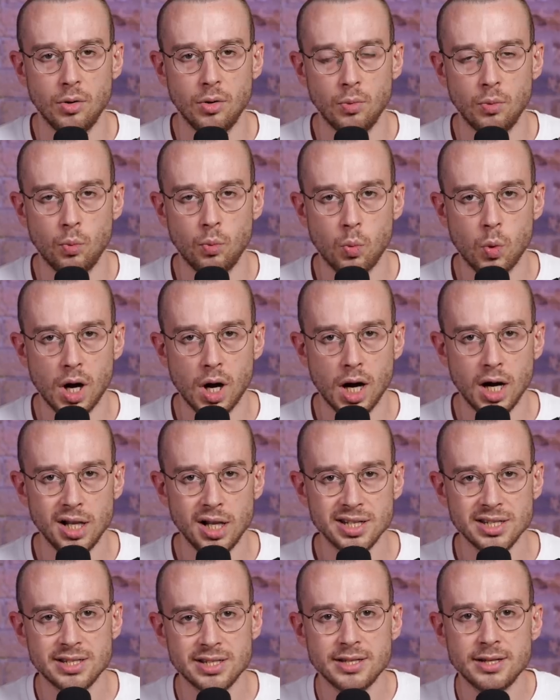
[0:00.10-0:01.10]
While
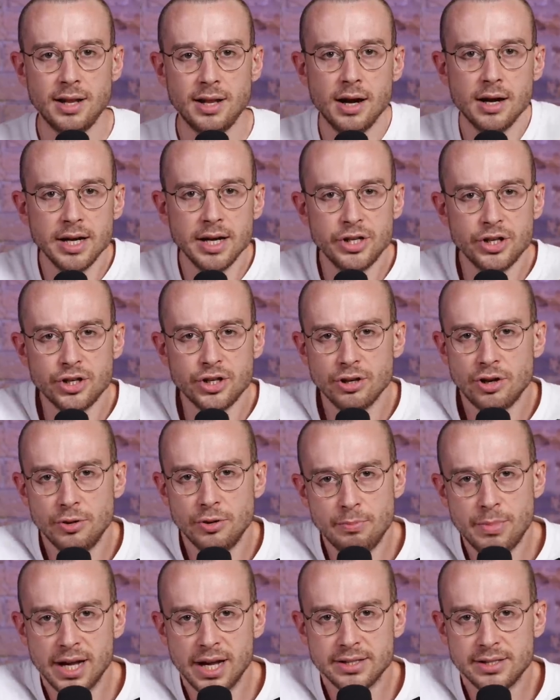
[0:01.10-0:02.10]
sluggish on
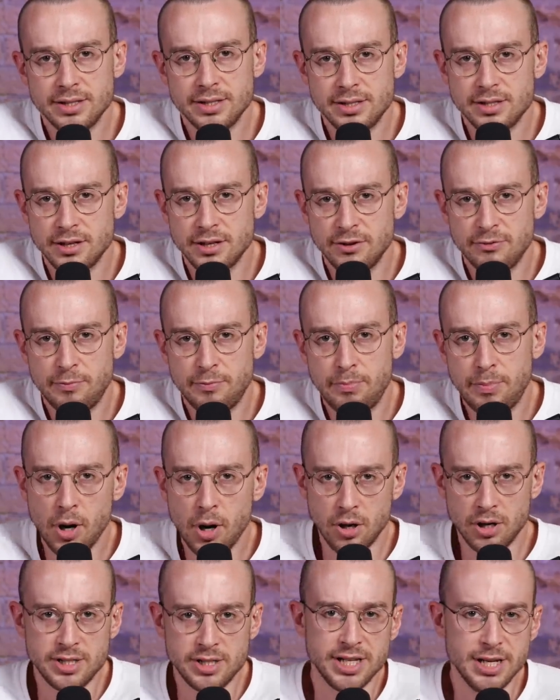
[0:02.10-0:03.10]
matters of
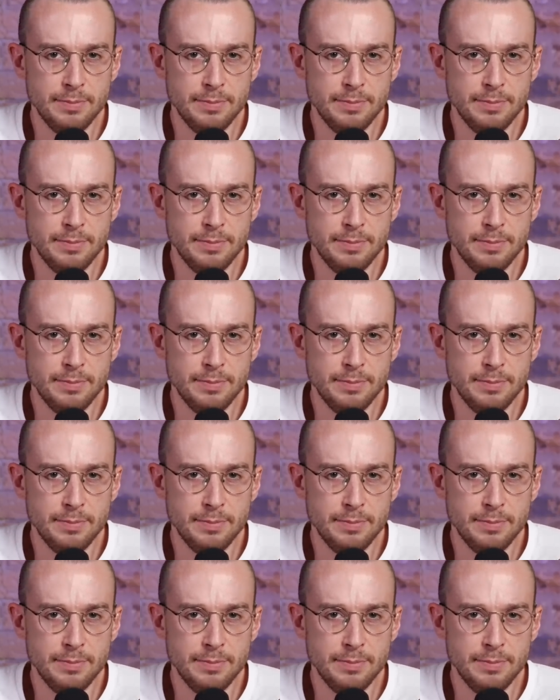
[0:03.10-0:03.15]
policy,